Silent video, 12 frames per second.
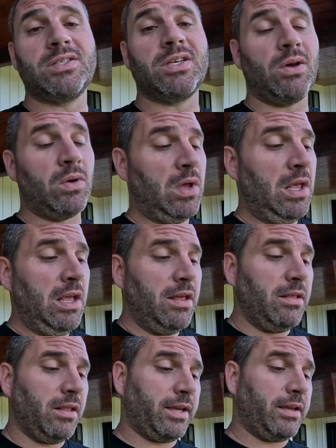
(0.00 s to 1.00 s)
So
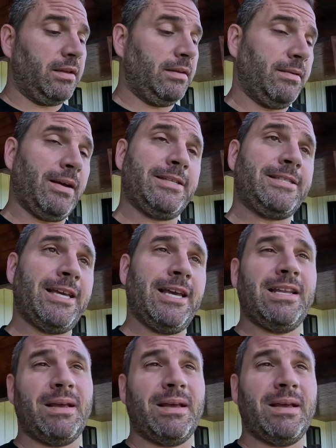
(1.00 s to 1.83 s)
like I said,